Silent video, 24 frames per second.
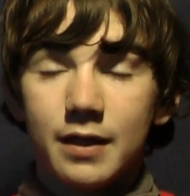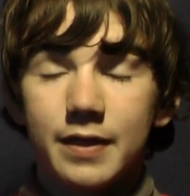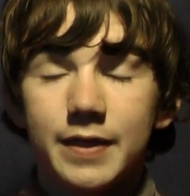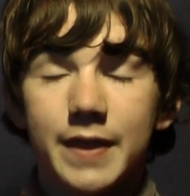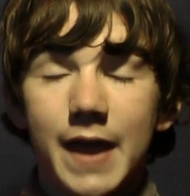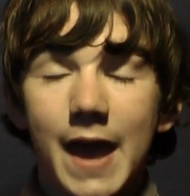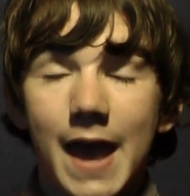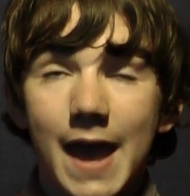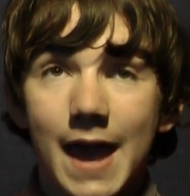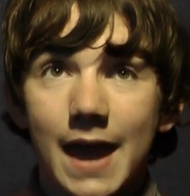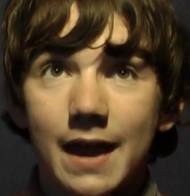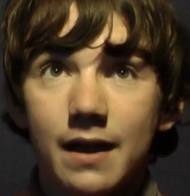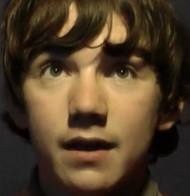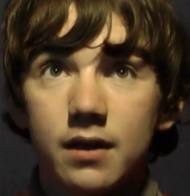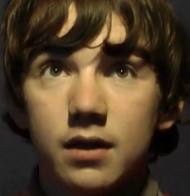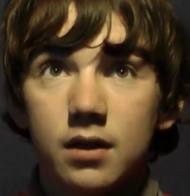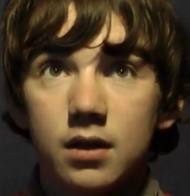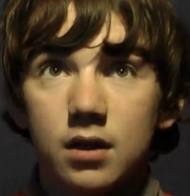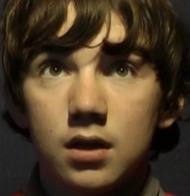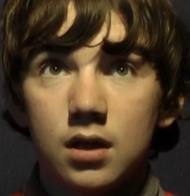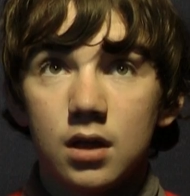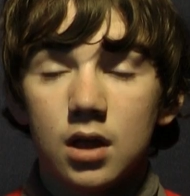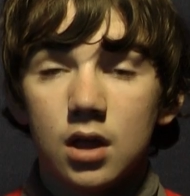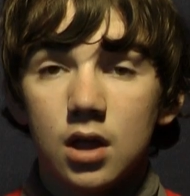
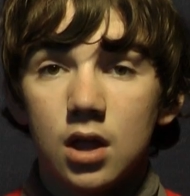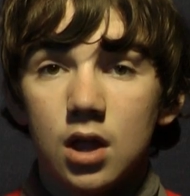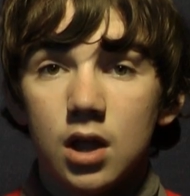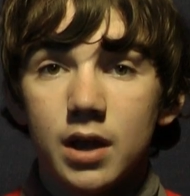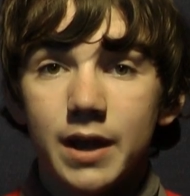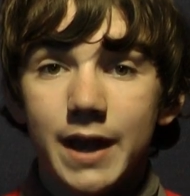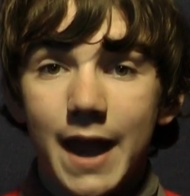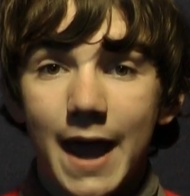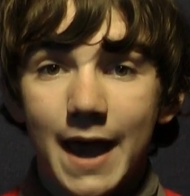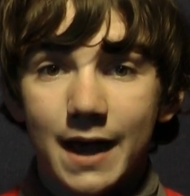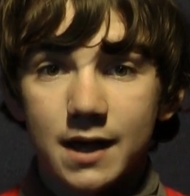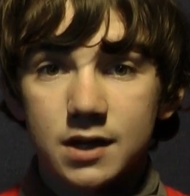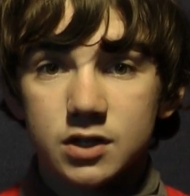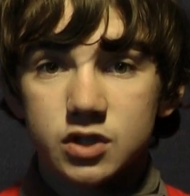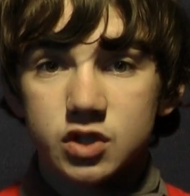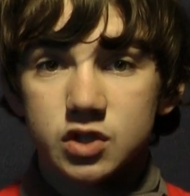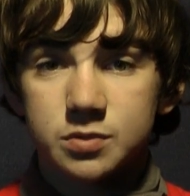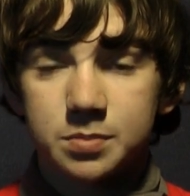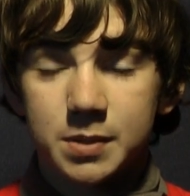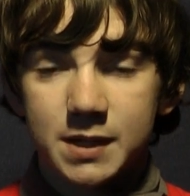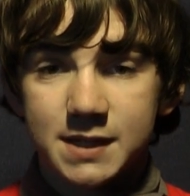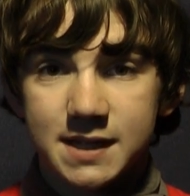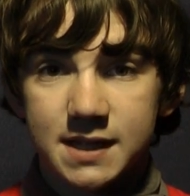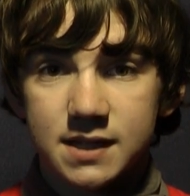Then next,
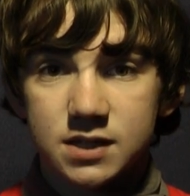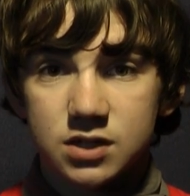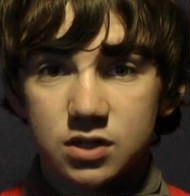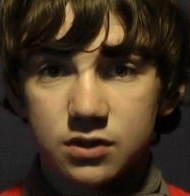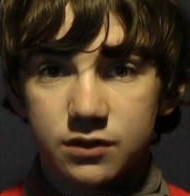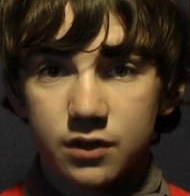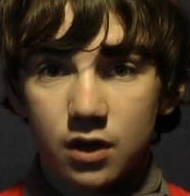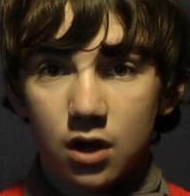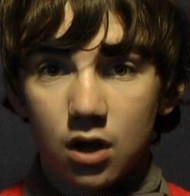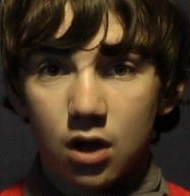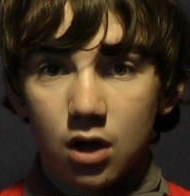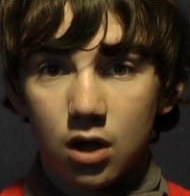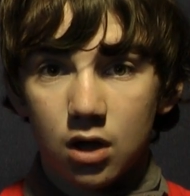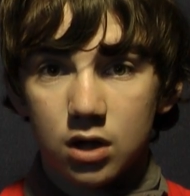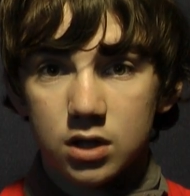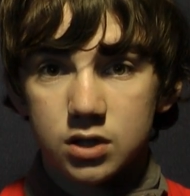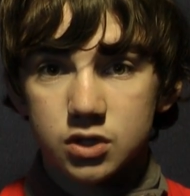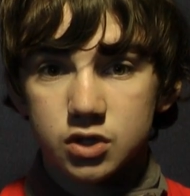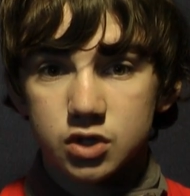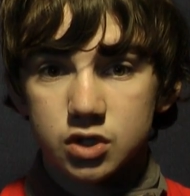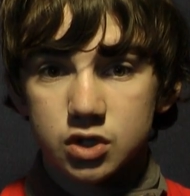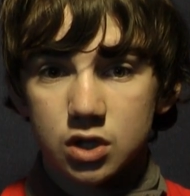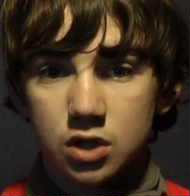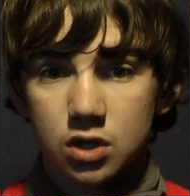split it into
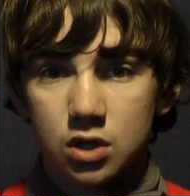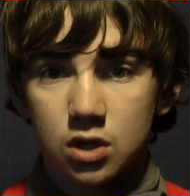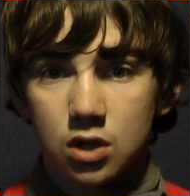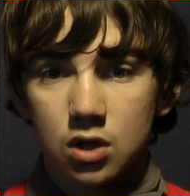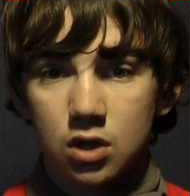thoughts.